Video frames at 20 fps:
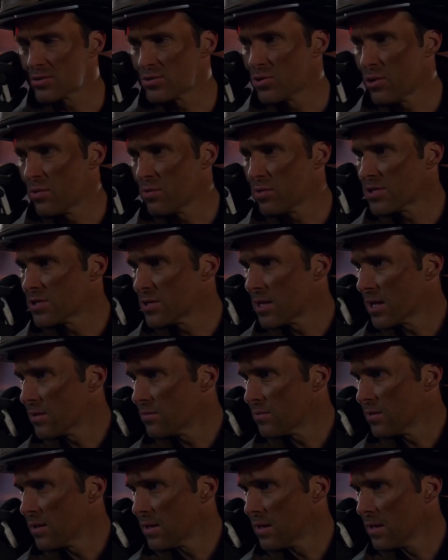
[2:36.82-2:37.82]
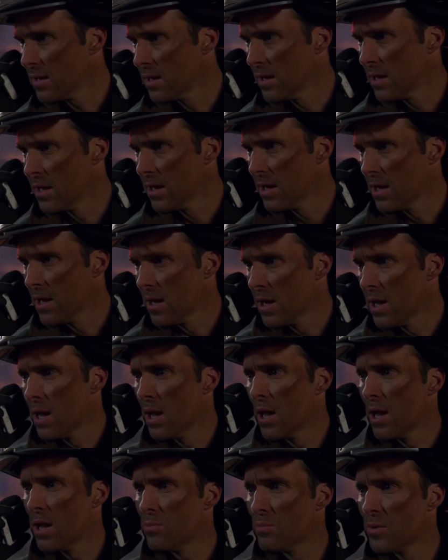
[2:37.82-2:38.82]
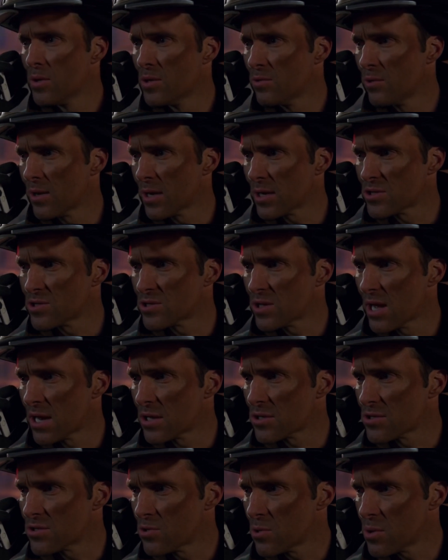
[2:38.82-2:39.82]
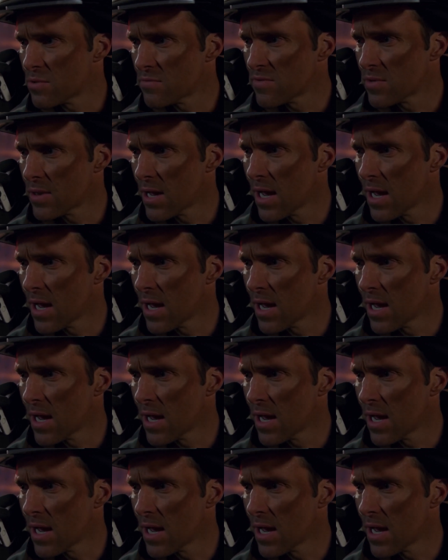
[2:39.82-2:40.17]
And he calls me up and he goes, "Hey, there's another building